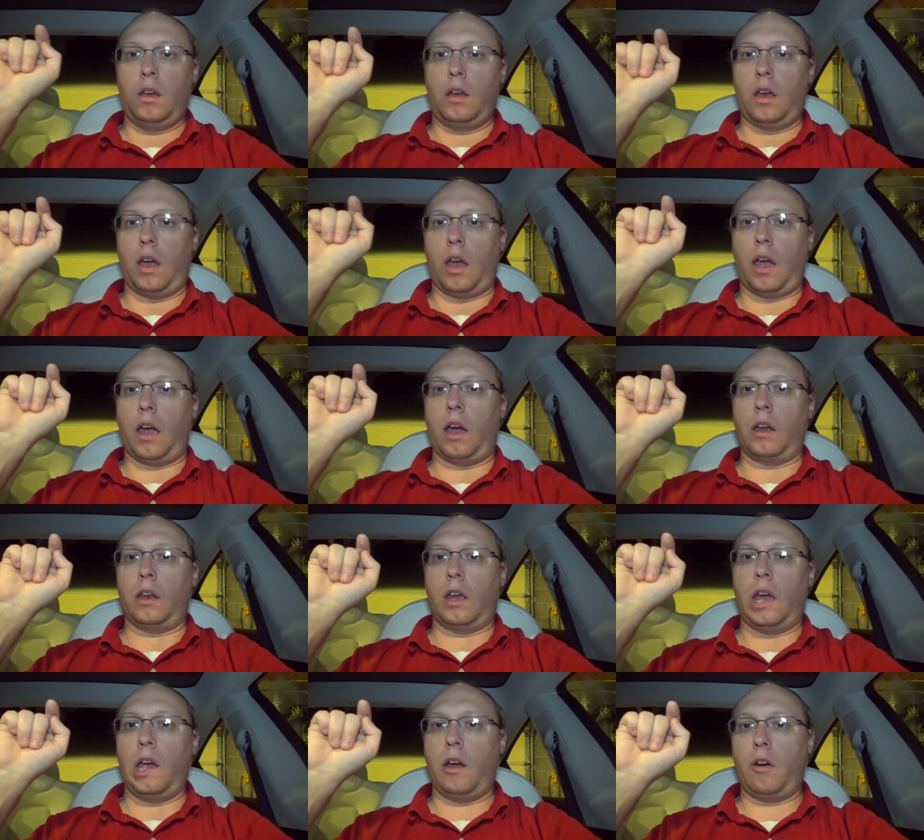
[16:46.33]
and
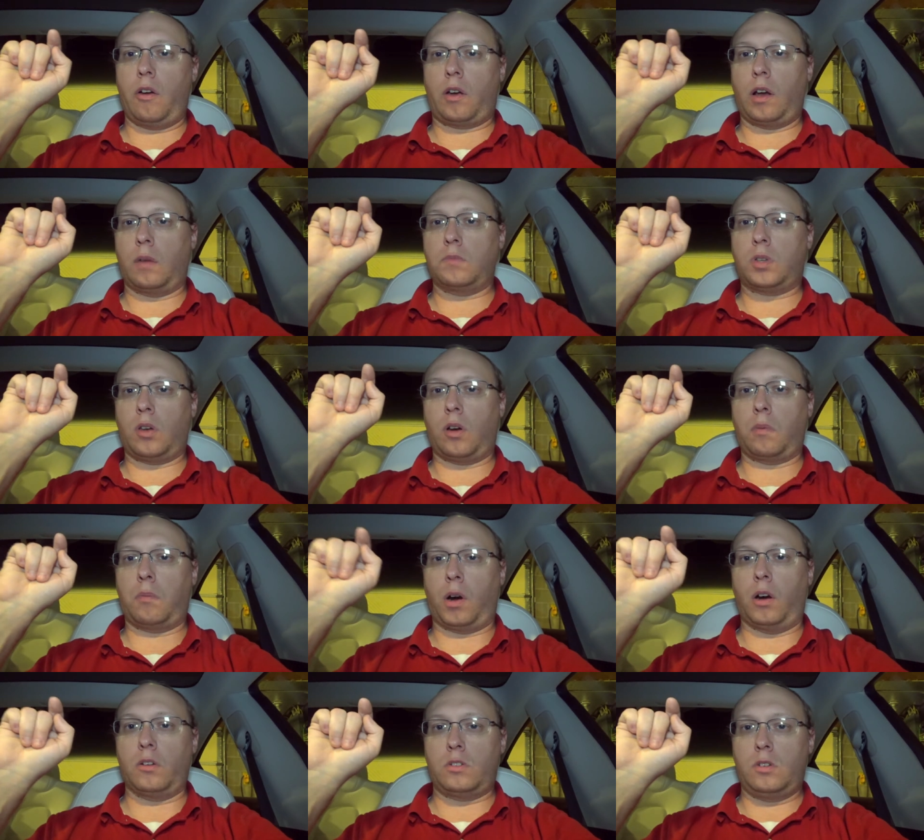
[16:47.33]
here it comes along
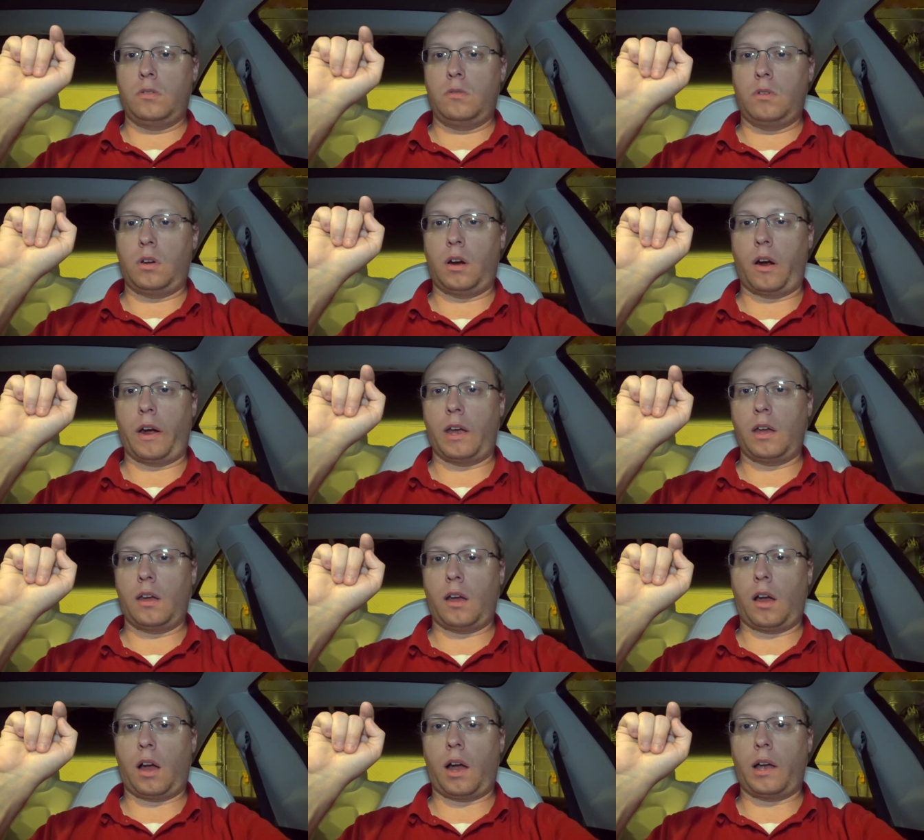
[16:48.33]
March. All right,
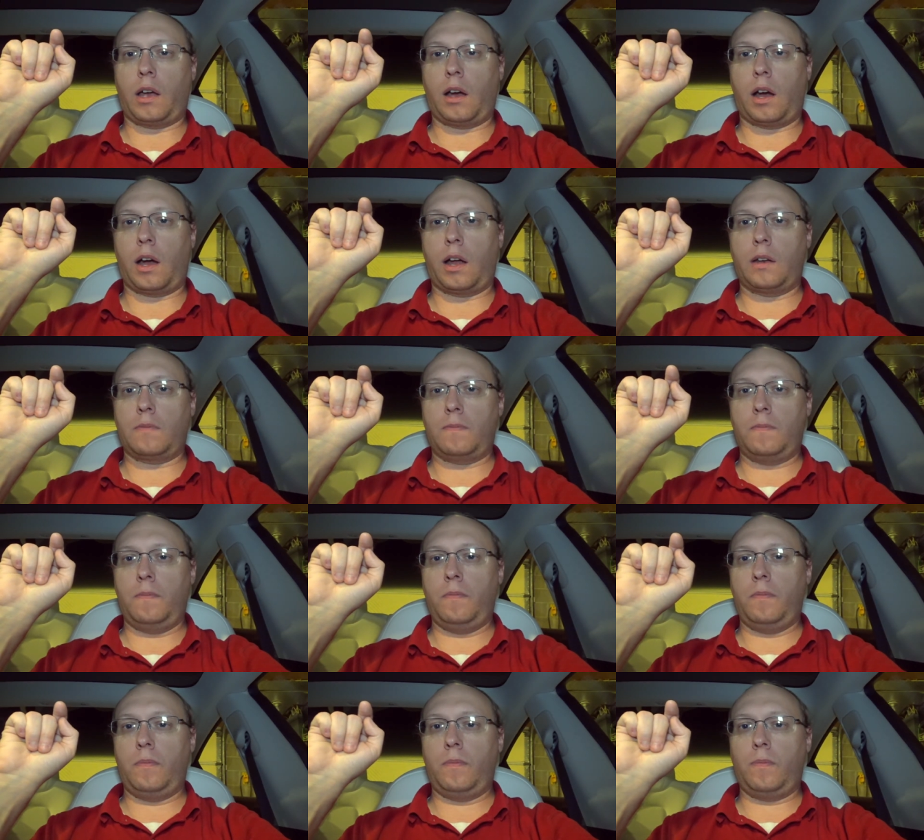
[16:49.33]
I got
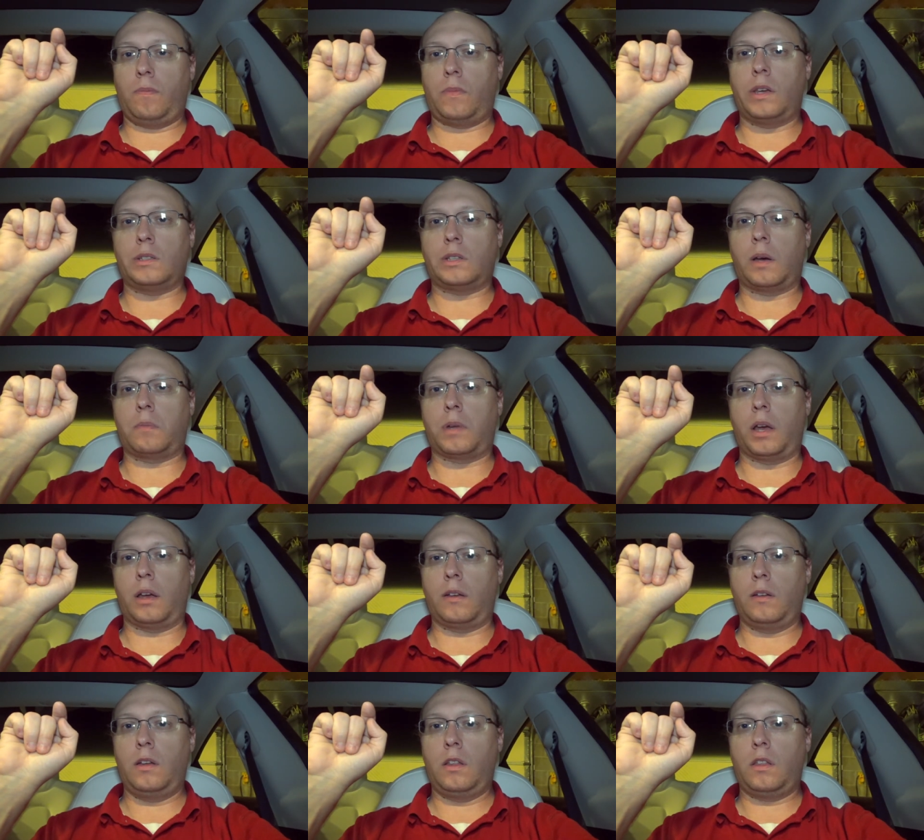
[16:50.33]
this
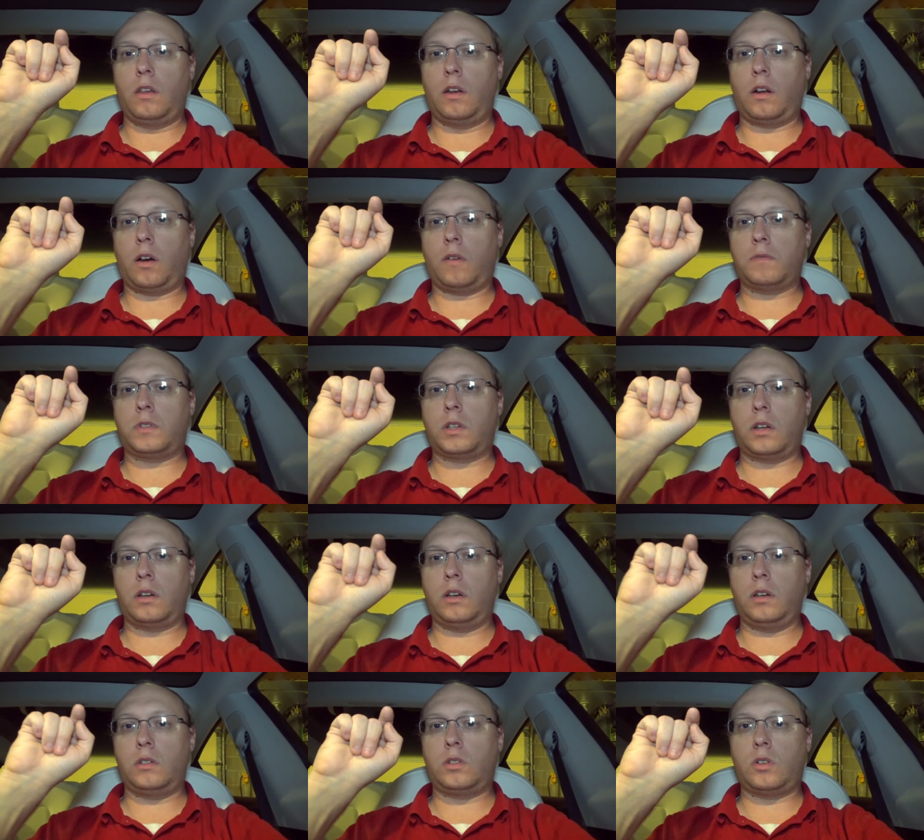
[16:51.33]
update. Then all of a
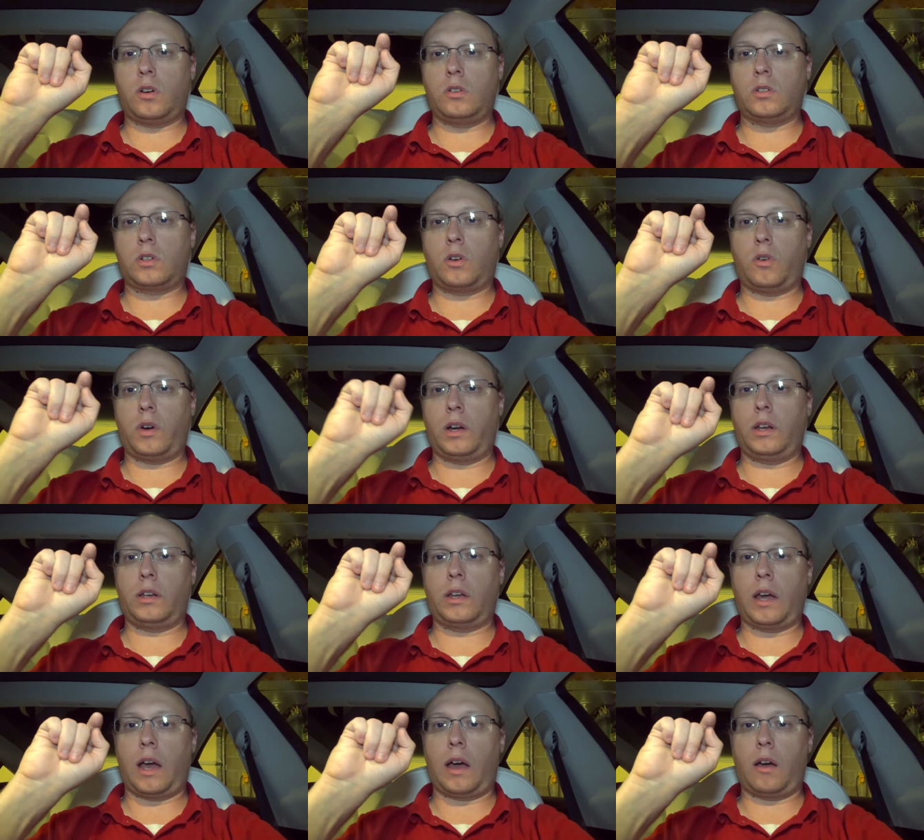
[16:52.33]
sudden it starts going
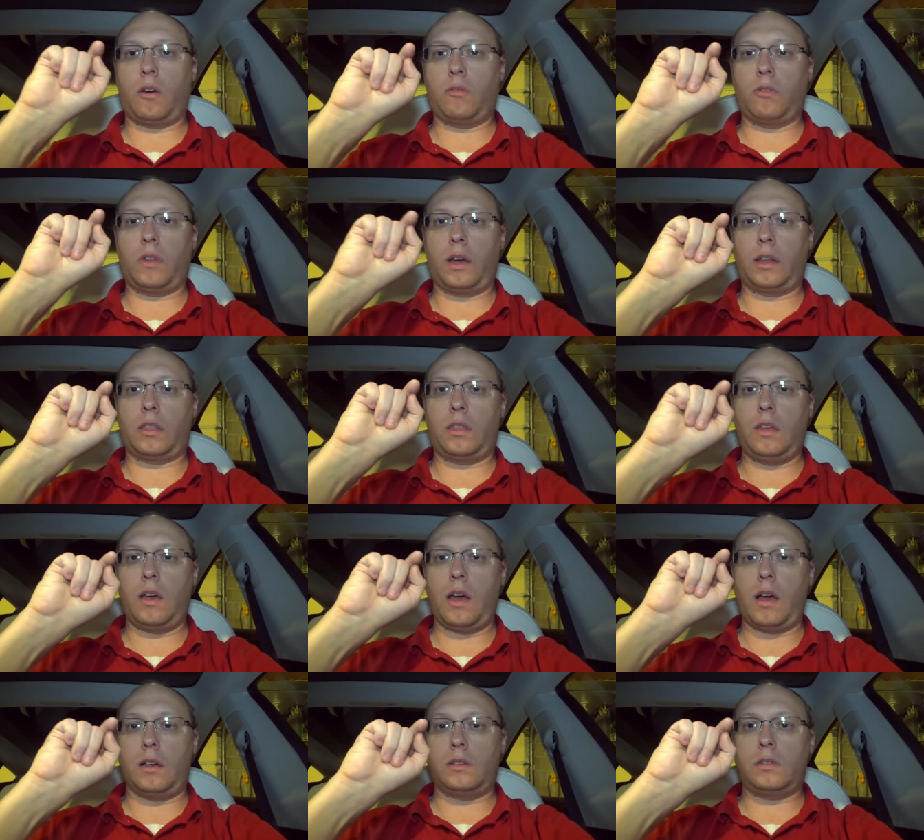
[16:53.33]
down like
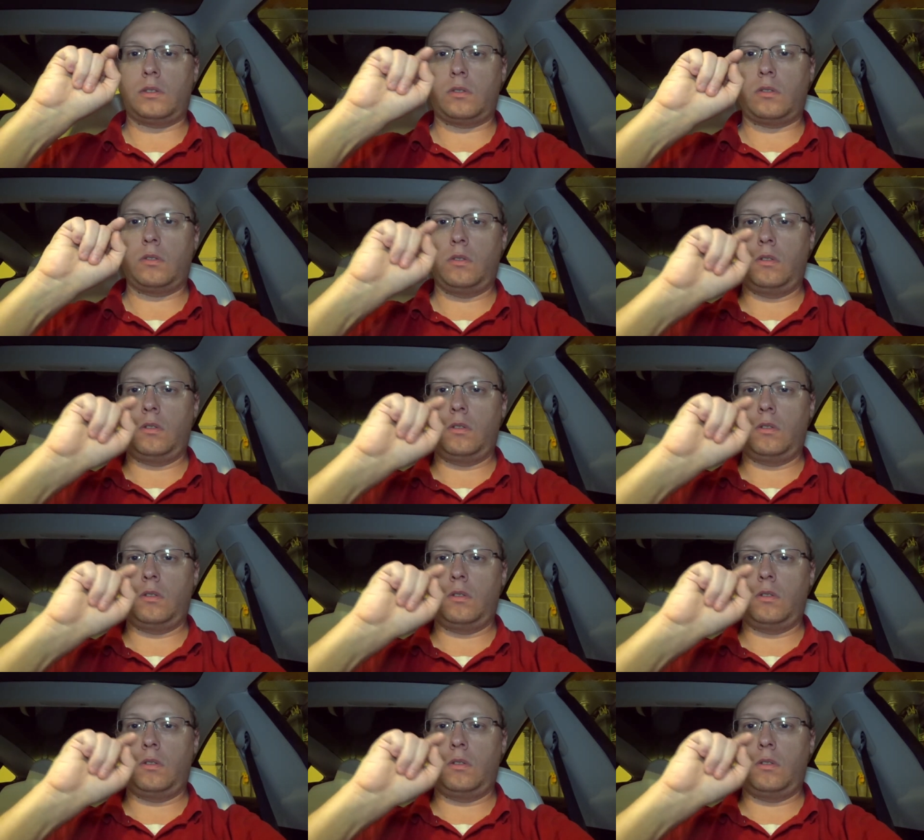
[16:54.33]
this.